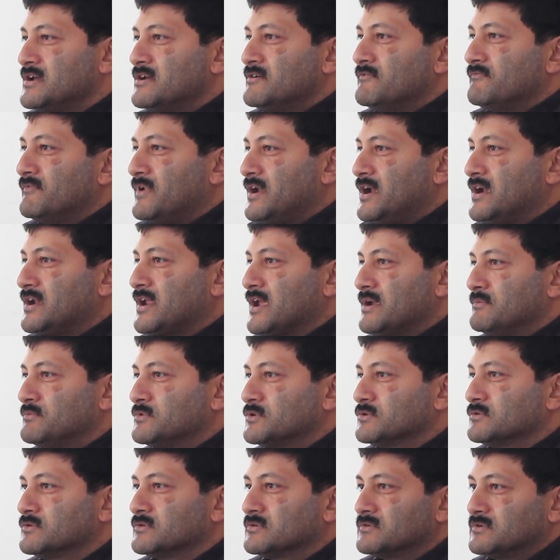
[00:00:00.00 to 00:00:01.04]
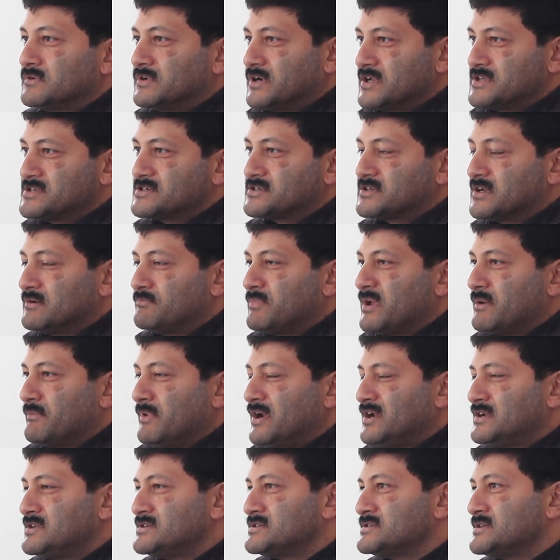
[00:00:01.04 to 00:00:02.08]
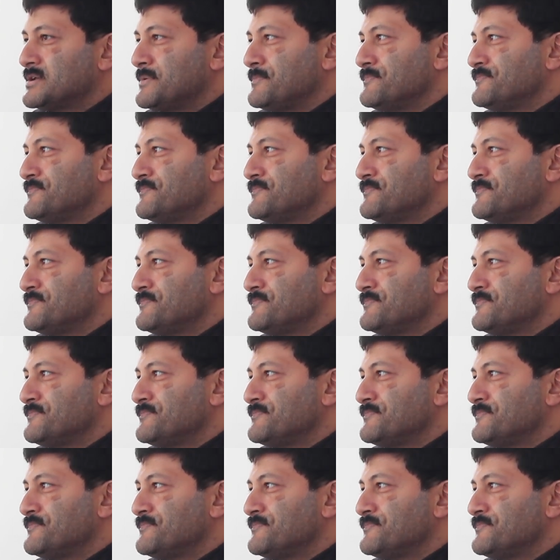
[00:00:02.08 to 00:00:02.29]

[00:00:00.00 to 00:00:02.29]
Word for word: when it came to digital payments.